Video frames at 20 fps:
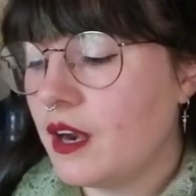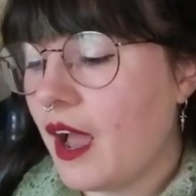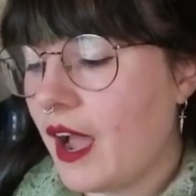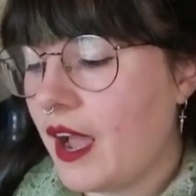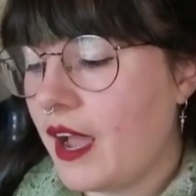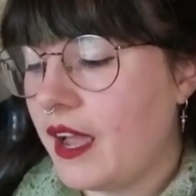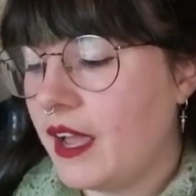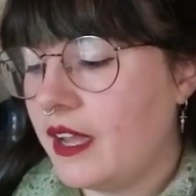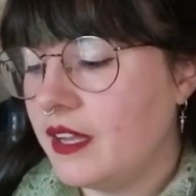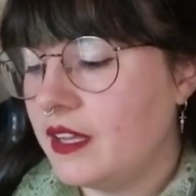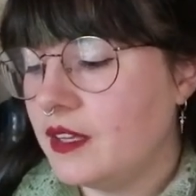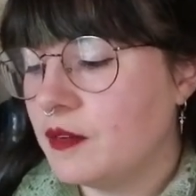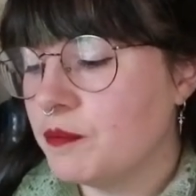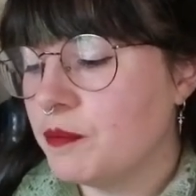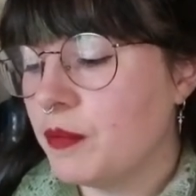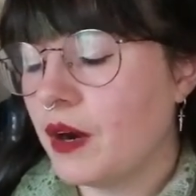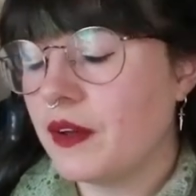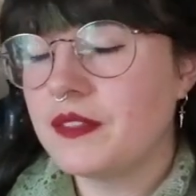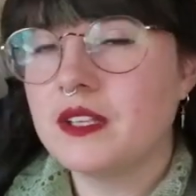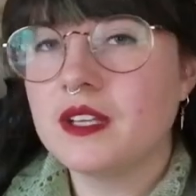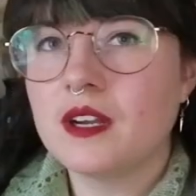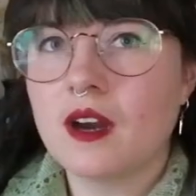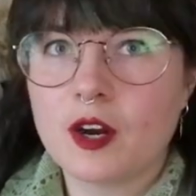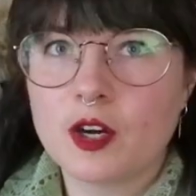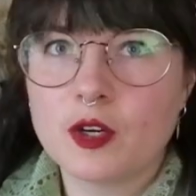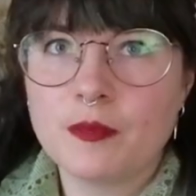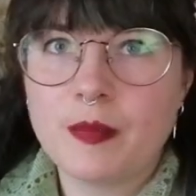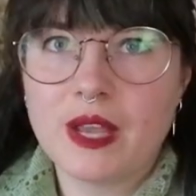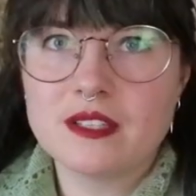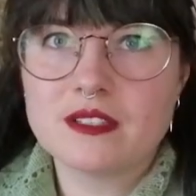I bought the
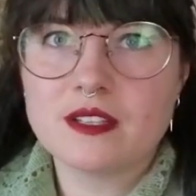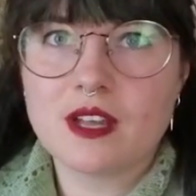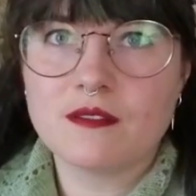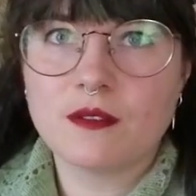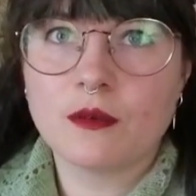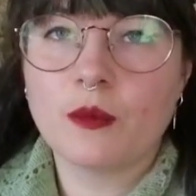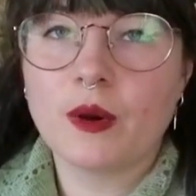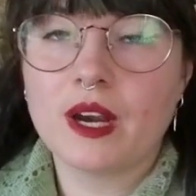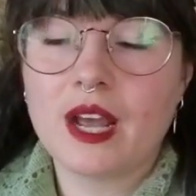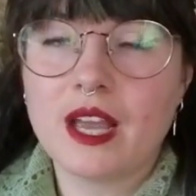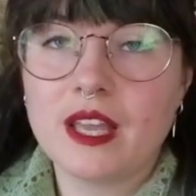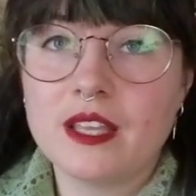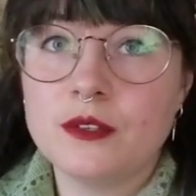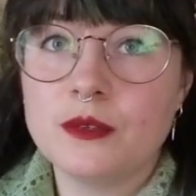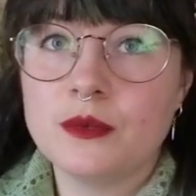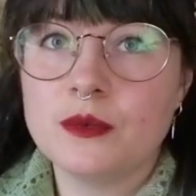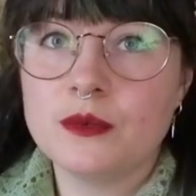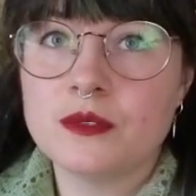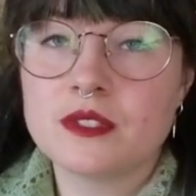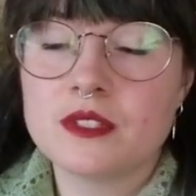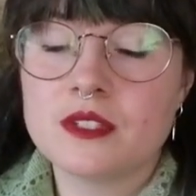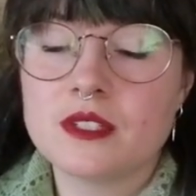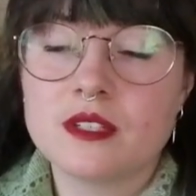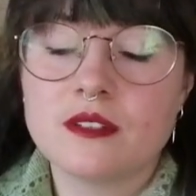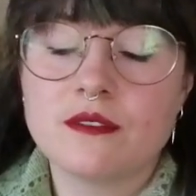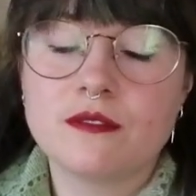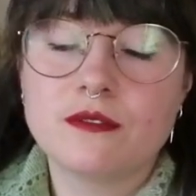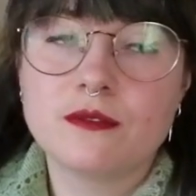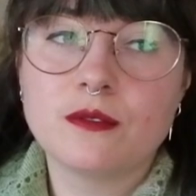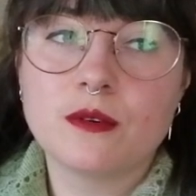yarn based off of what I used
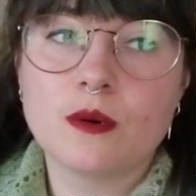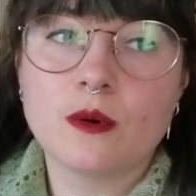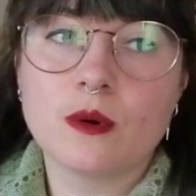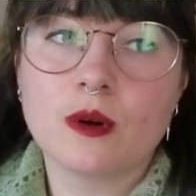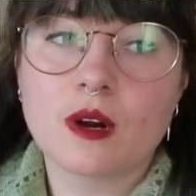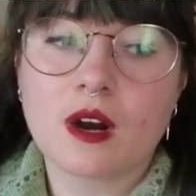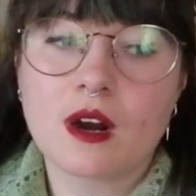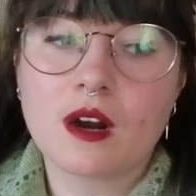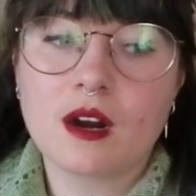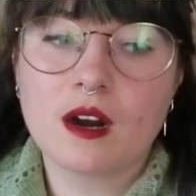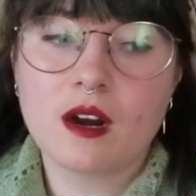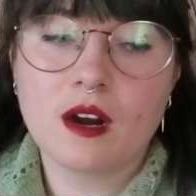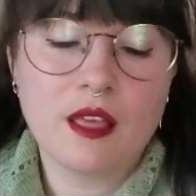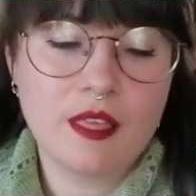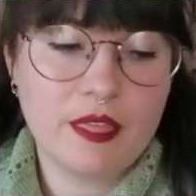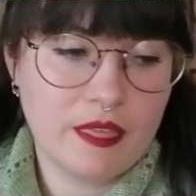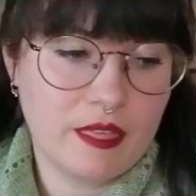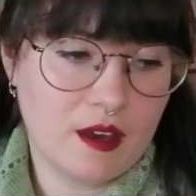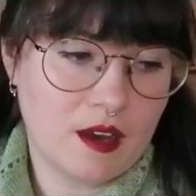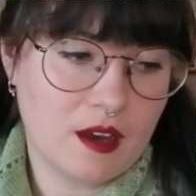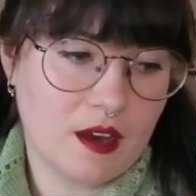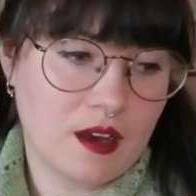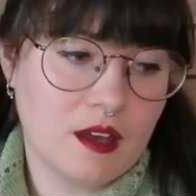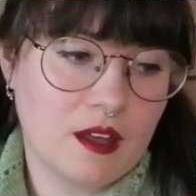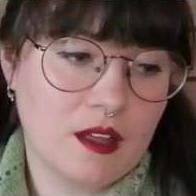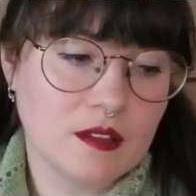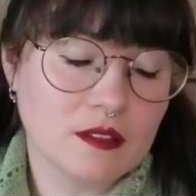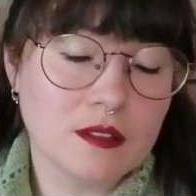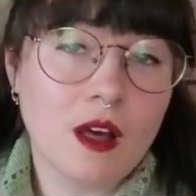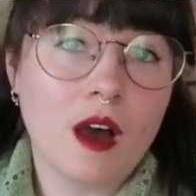for
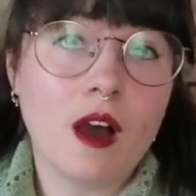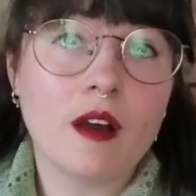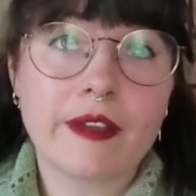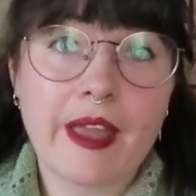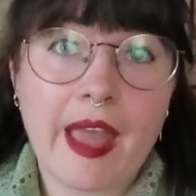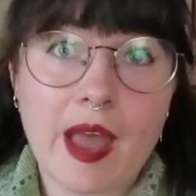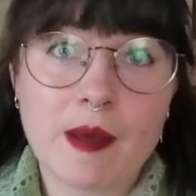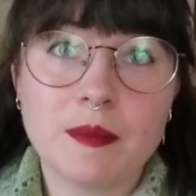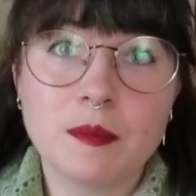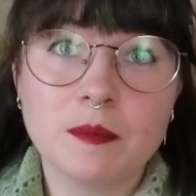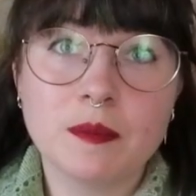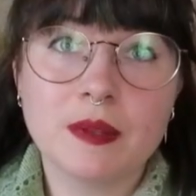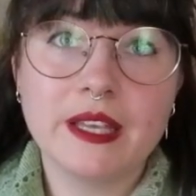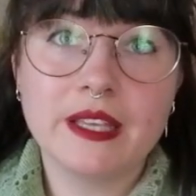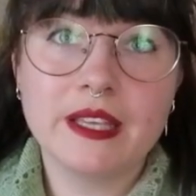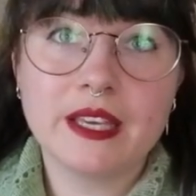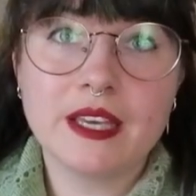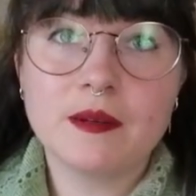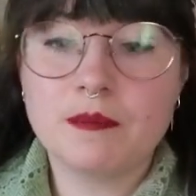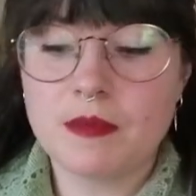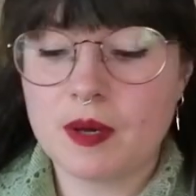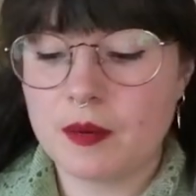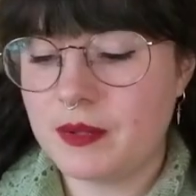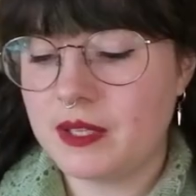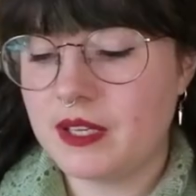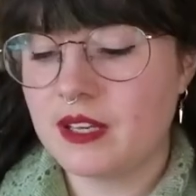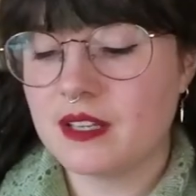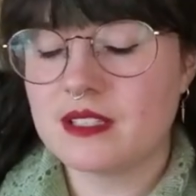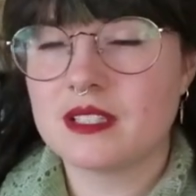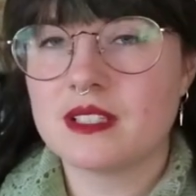the log cabin blanket, but
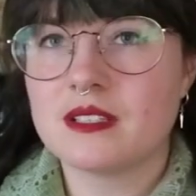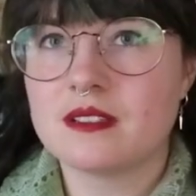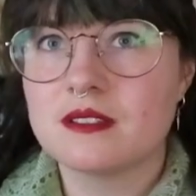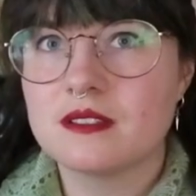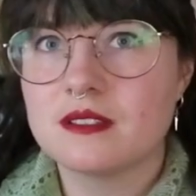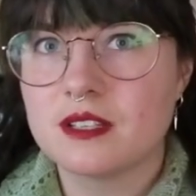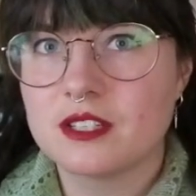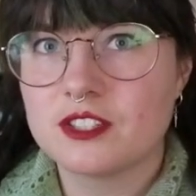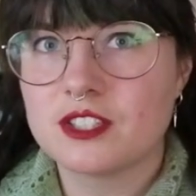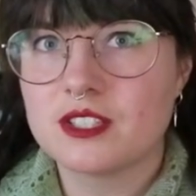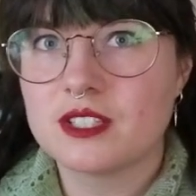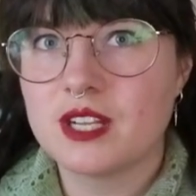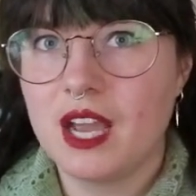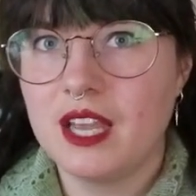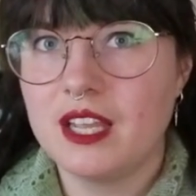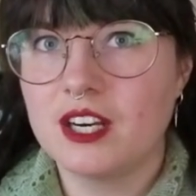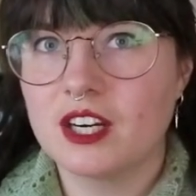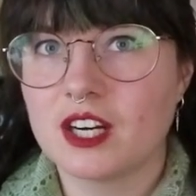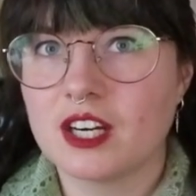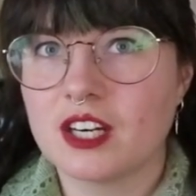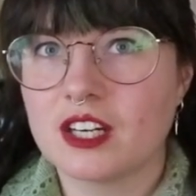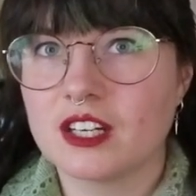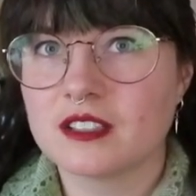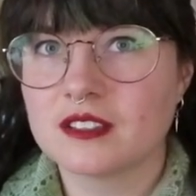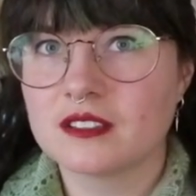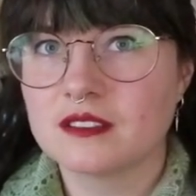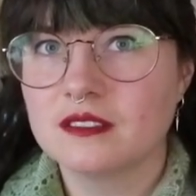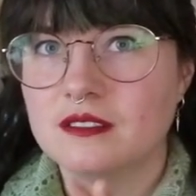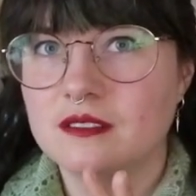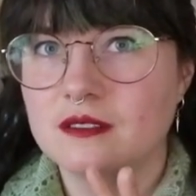because this is such a
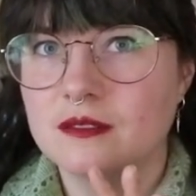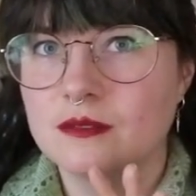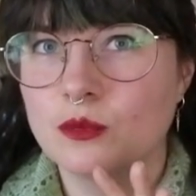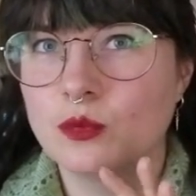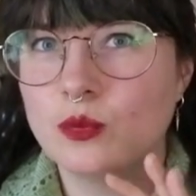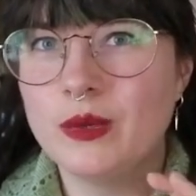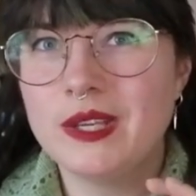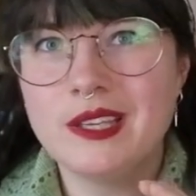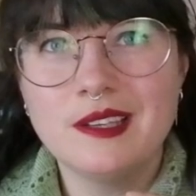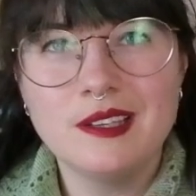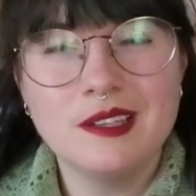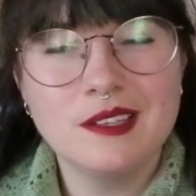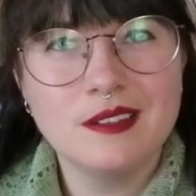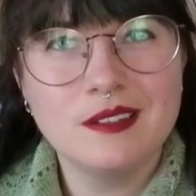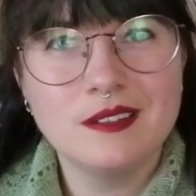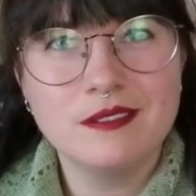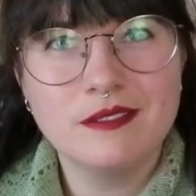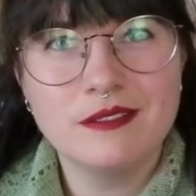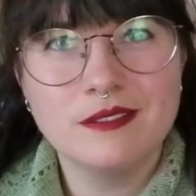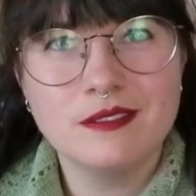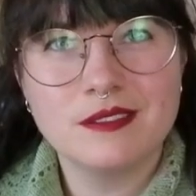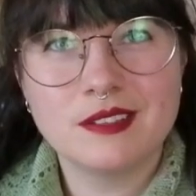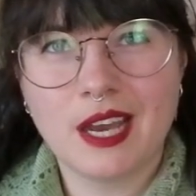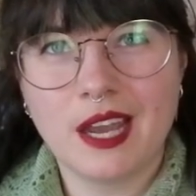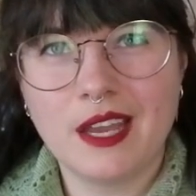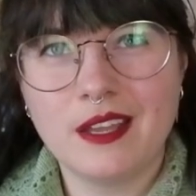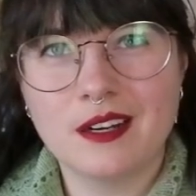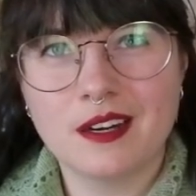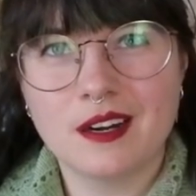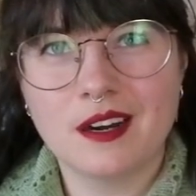tighter weave,
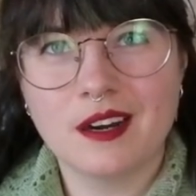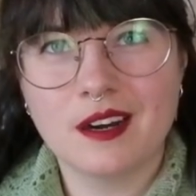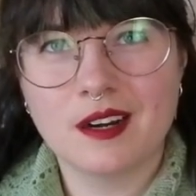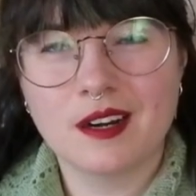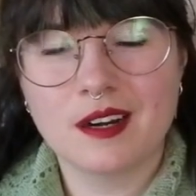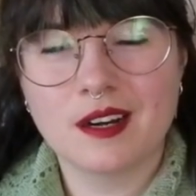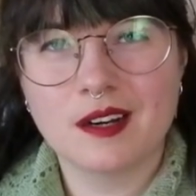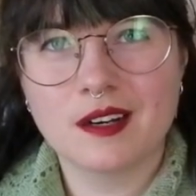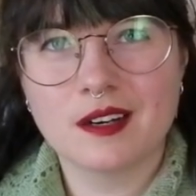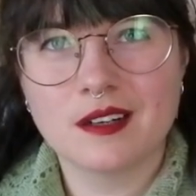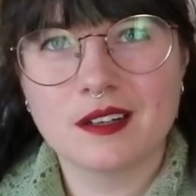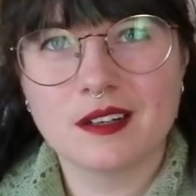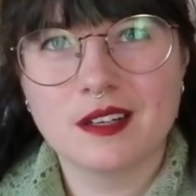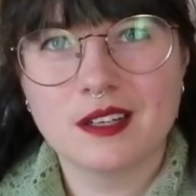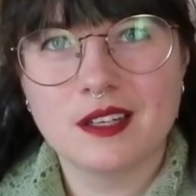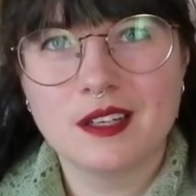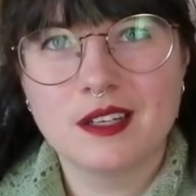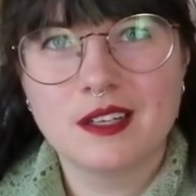tighter